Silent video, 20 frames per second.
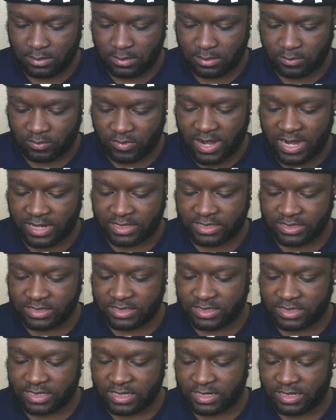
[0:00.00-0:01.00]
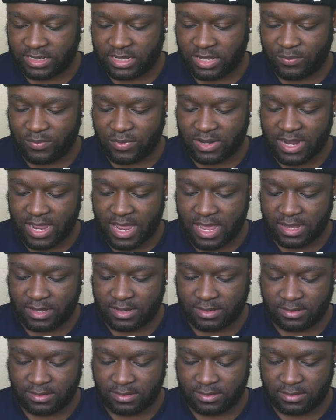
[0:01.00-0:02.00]
We're actually just gonna keep it at
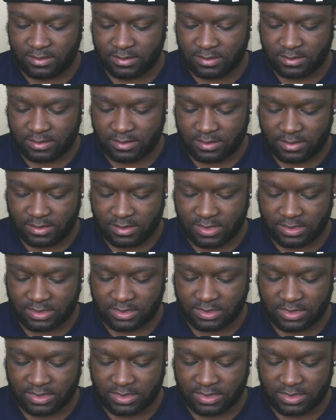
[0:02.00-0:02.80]
this